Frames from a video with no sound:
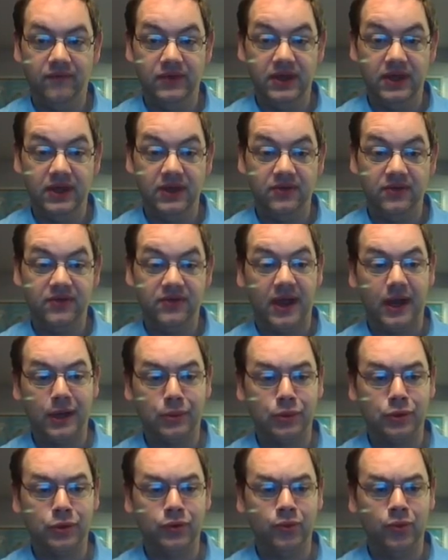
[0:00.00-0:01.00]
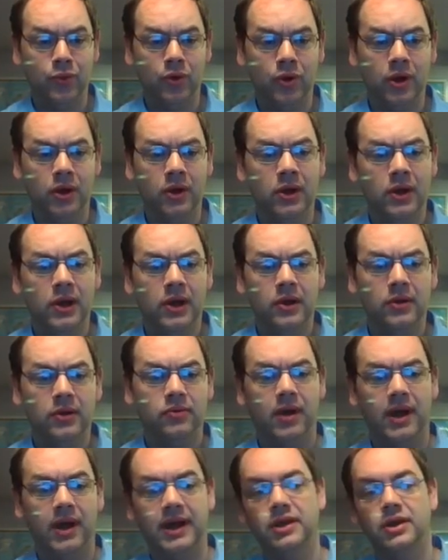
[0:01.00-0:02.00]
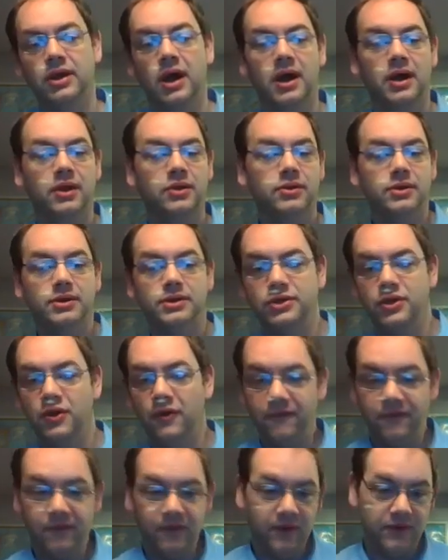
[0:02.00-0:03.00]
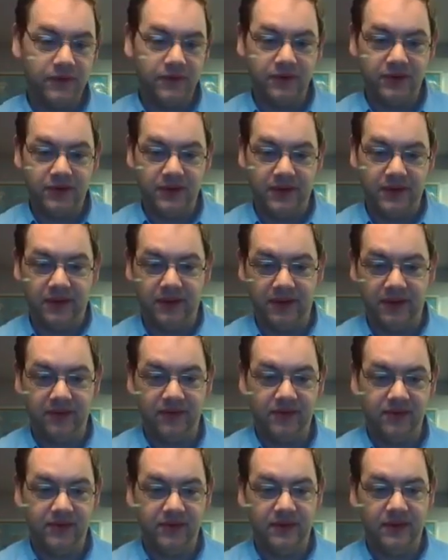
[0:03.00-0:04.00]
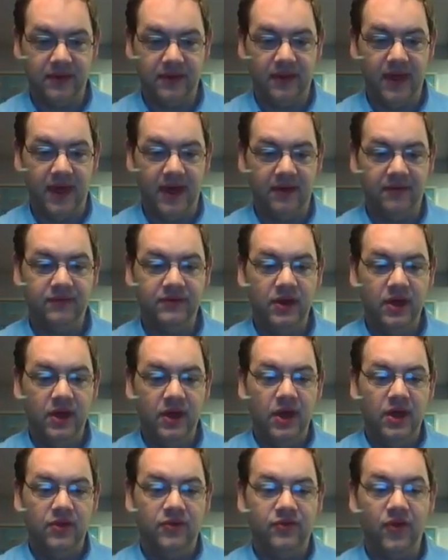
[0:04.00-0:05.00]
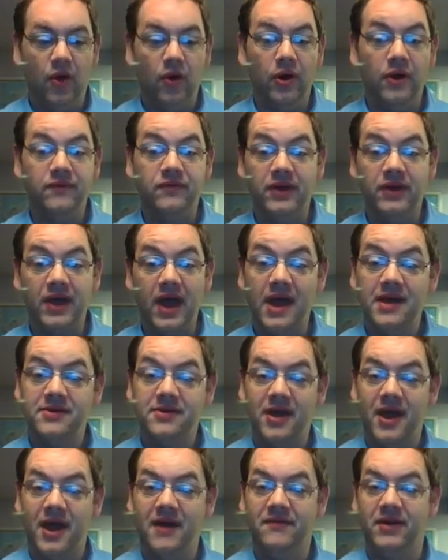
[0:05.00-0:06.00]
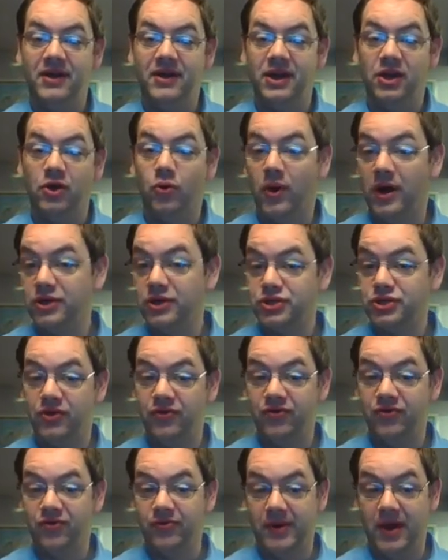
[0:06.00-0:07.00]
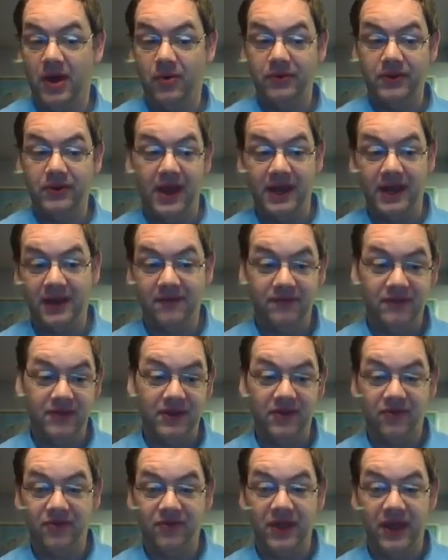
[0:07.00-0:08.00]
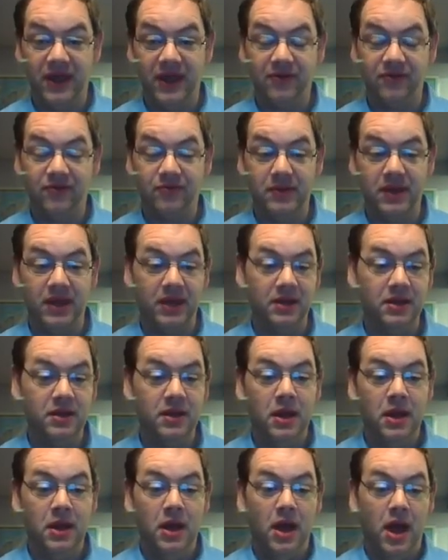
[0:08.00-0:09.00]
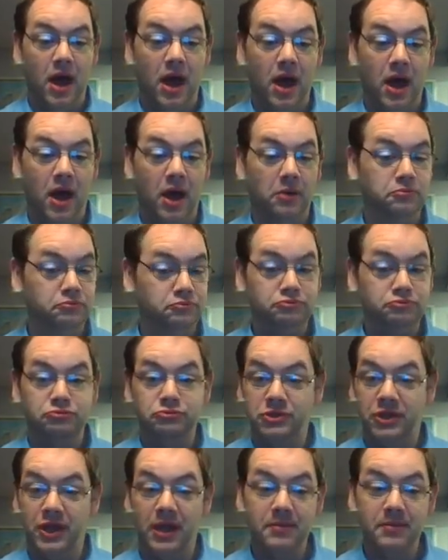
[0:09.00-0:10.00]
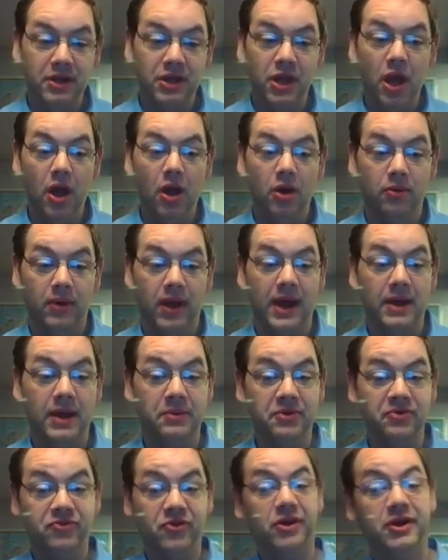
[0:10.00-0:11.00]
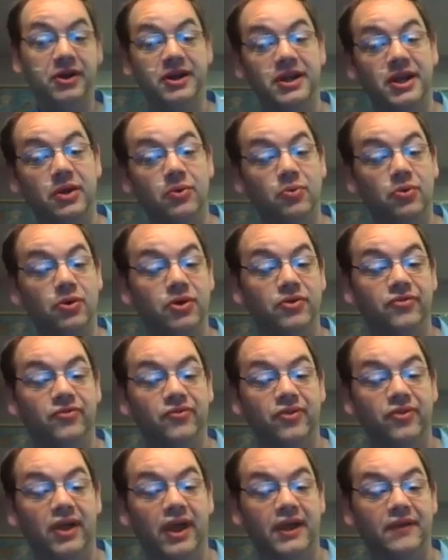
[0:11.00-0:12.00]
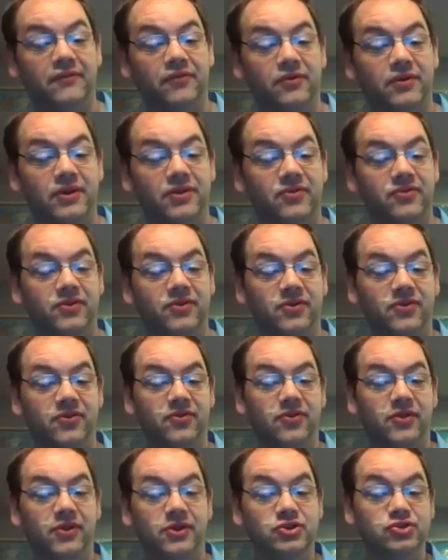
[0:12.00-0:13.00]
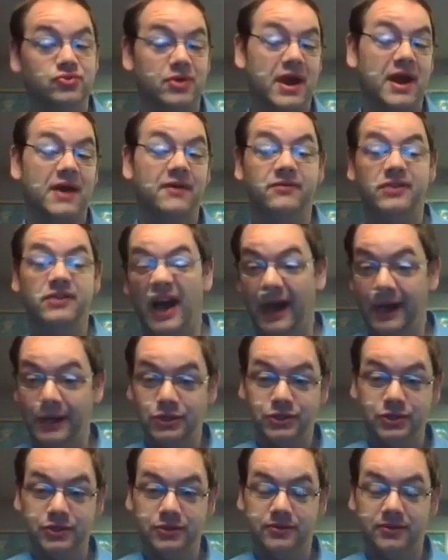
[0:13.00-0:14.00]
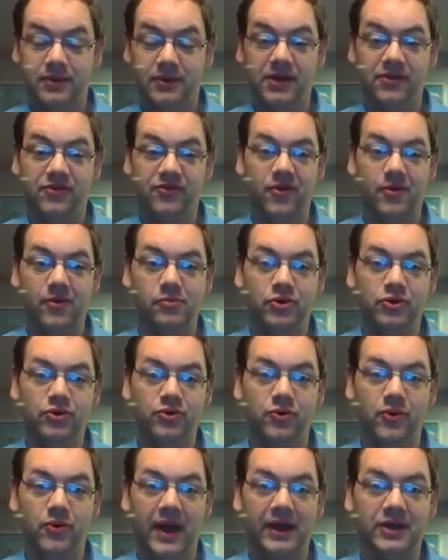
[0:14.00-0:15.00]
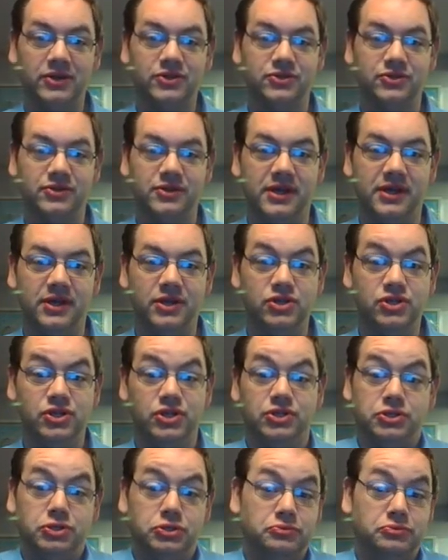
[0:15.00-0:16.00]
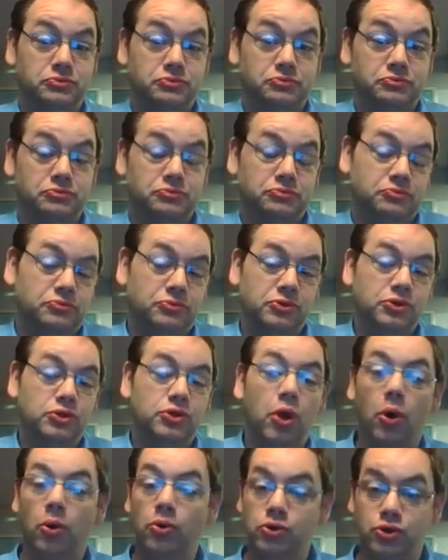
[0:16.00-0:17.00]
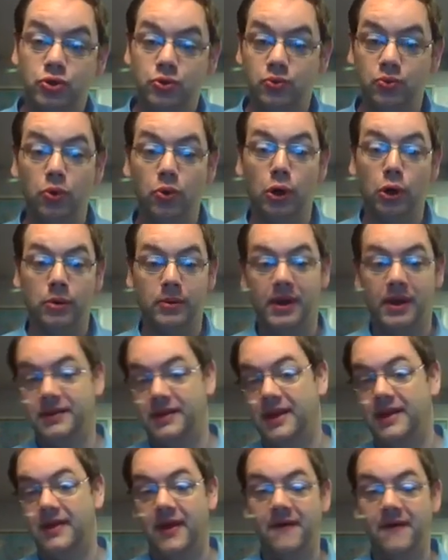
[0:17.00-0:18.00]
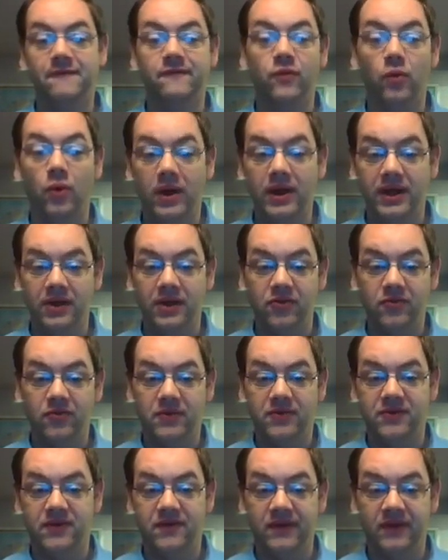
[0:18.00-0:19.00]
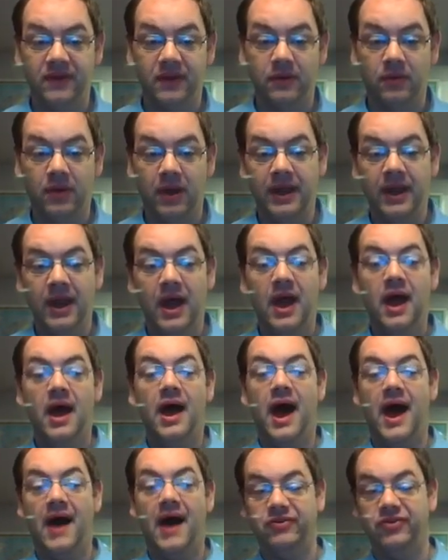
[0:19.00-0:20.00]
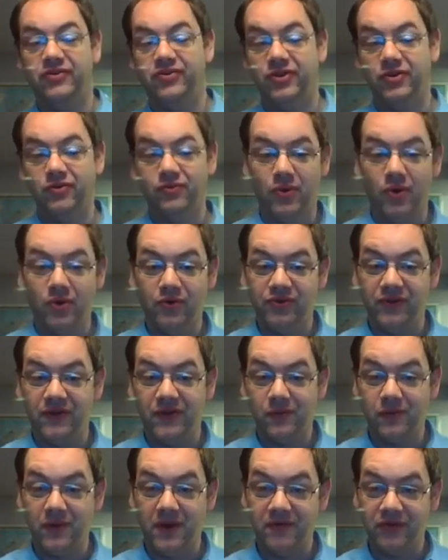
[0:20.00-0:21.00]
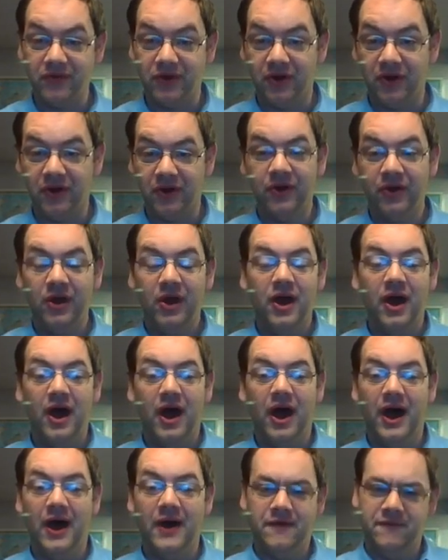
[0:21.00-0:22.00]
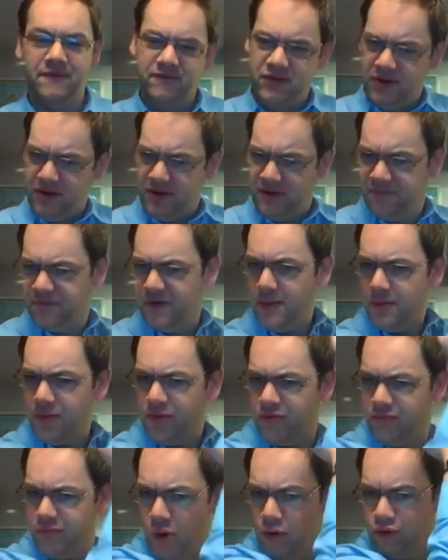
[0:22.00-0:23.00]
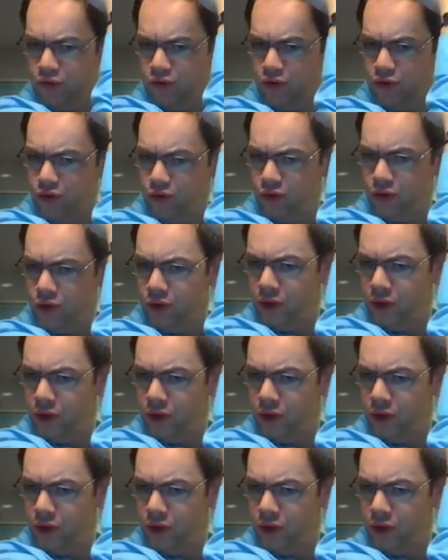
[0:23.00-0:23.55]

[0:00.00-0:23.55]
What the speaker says: the Second World War, right, look no further to the list to the left. So if you guys have any questions about what any of these things mean, uh, let me know, right? And we start getting words like, for instance, the draft dodger, right? Someone who actually doesn't go to war, right? They avoid it specifically, right? Obviously, Rosie the Riveter, the very famous poster